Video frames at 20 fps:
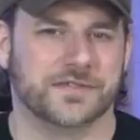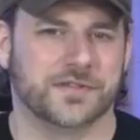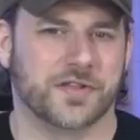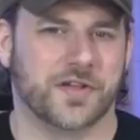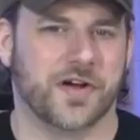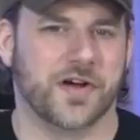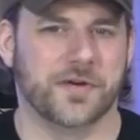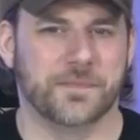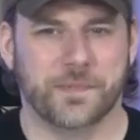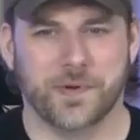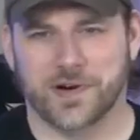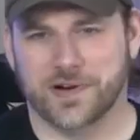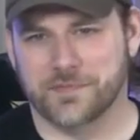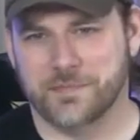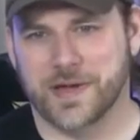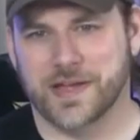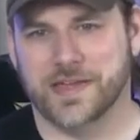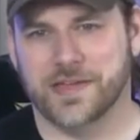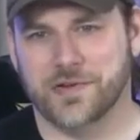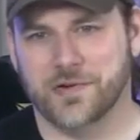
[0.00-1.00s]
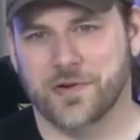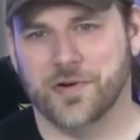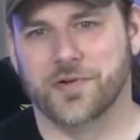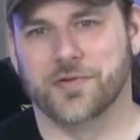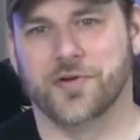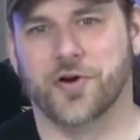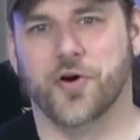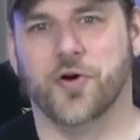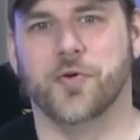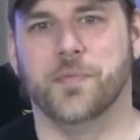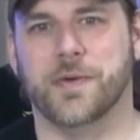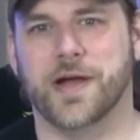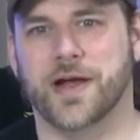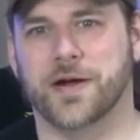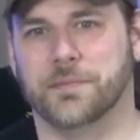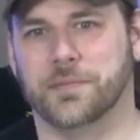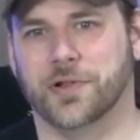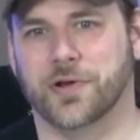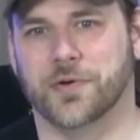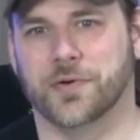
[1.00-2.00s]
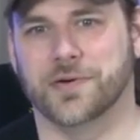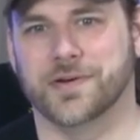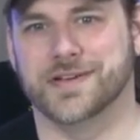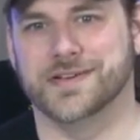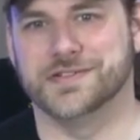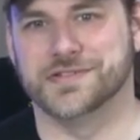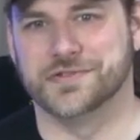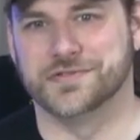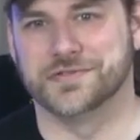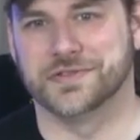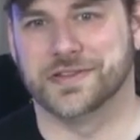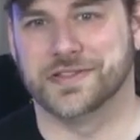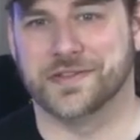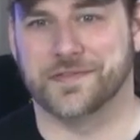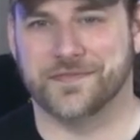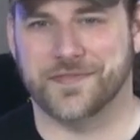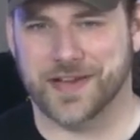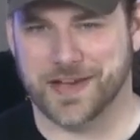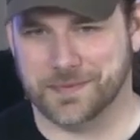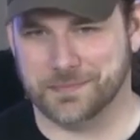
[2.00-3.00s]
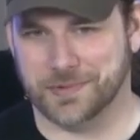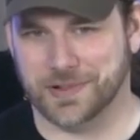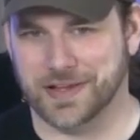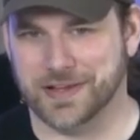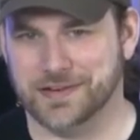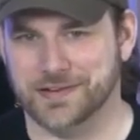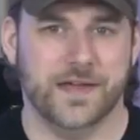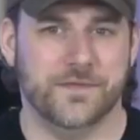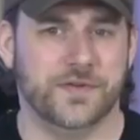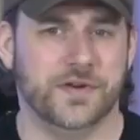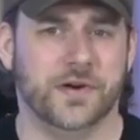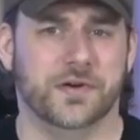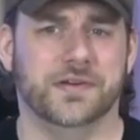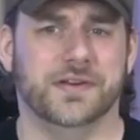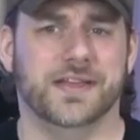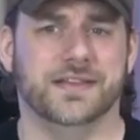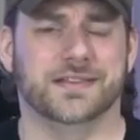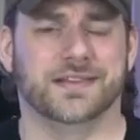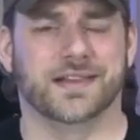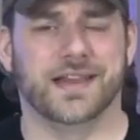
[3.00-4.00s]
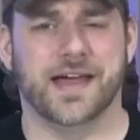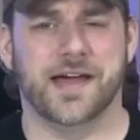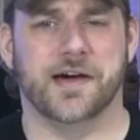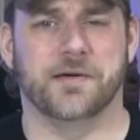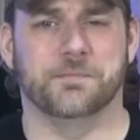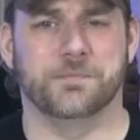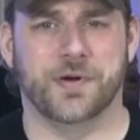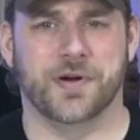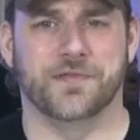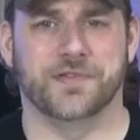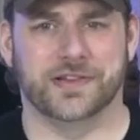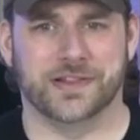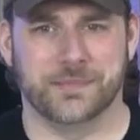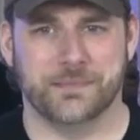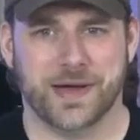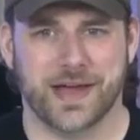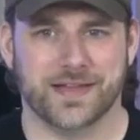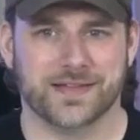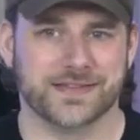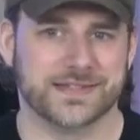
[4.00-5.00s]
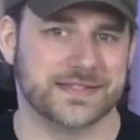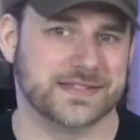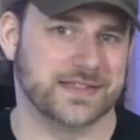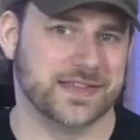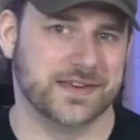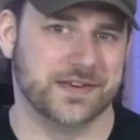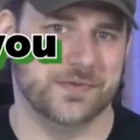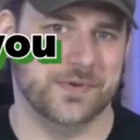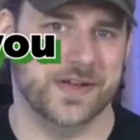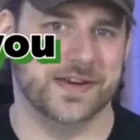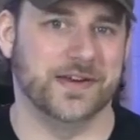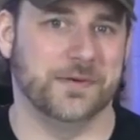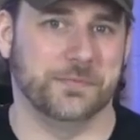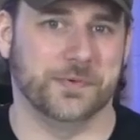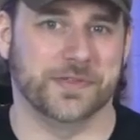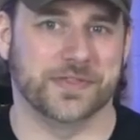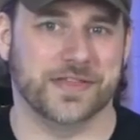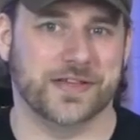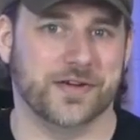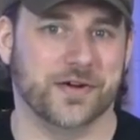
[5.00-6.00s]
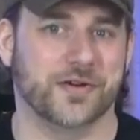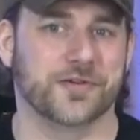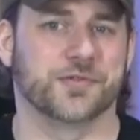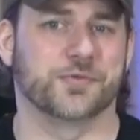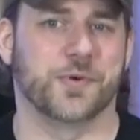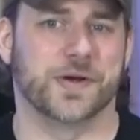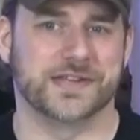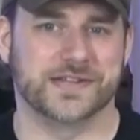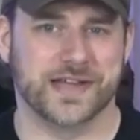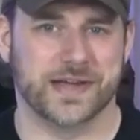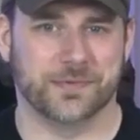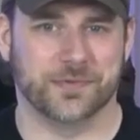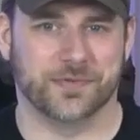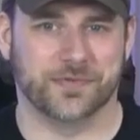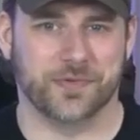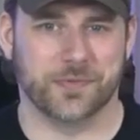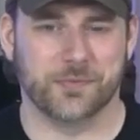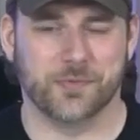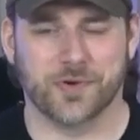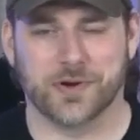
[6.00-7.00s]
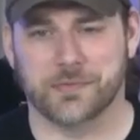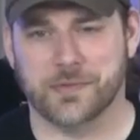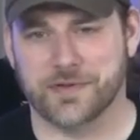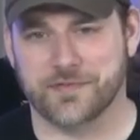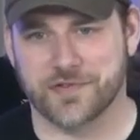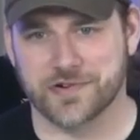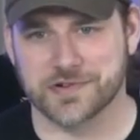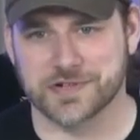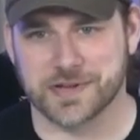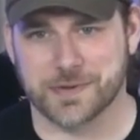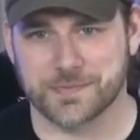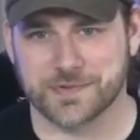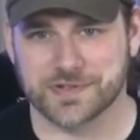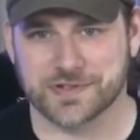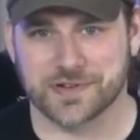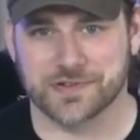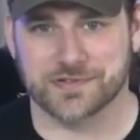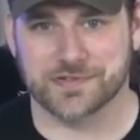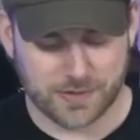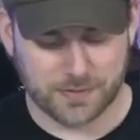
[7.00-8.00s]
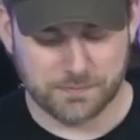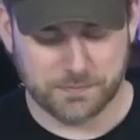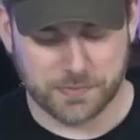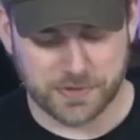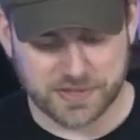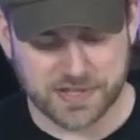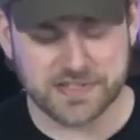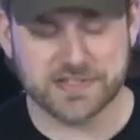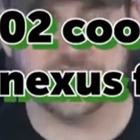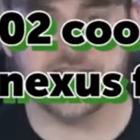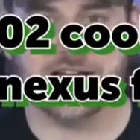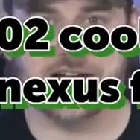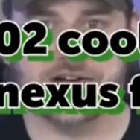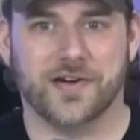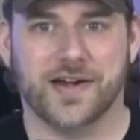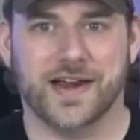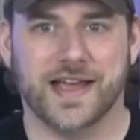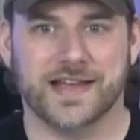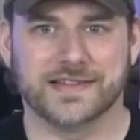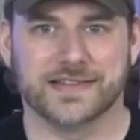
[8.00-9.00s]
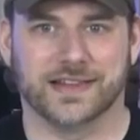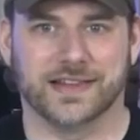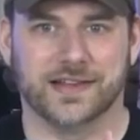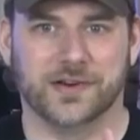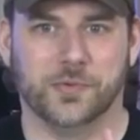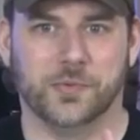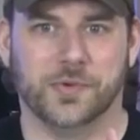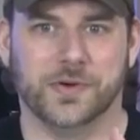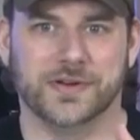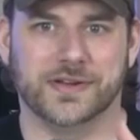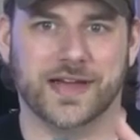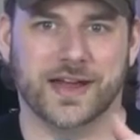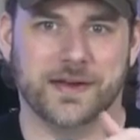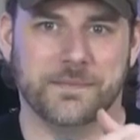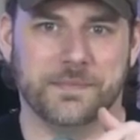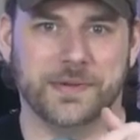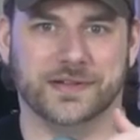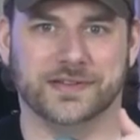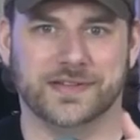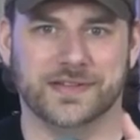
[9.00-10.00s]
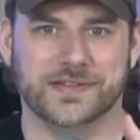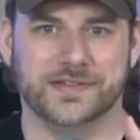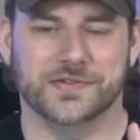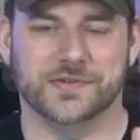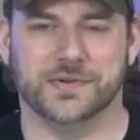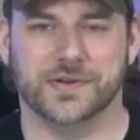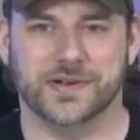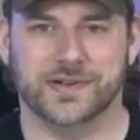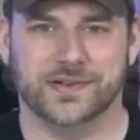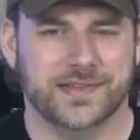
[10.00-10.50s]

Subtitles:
So the hard part of making your own home air blower is usually the fan blade. If you don't get the layout perfectly balanced, then you end up with the earthquake table from one of my first episodes. But this guy already has a little one kind of built into it.